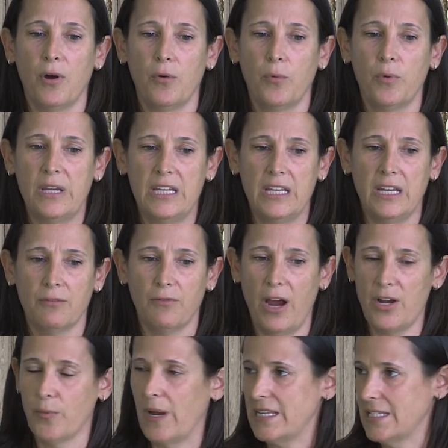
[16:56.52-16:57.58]
We
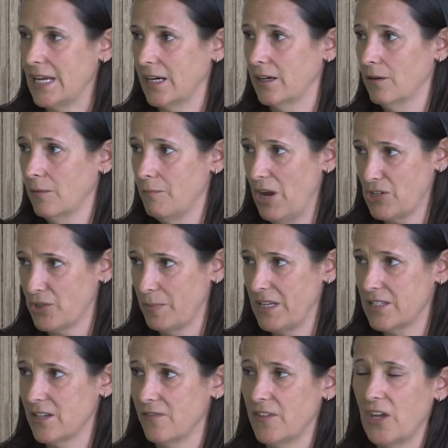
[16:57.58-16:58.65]
right away take
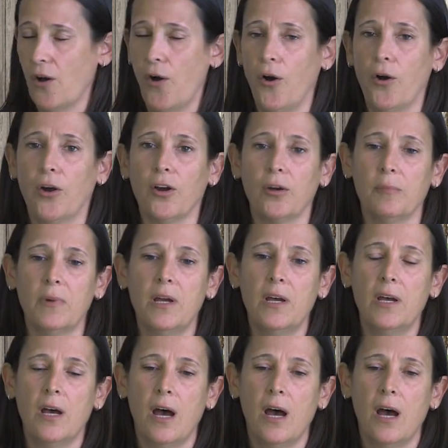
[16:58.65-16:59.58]
measurements of the arm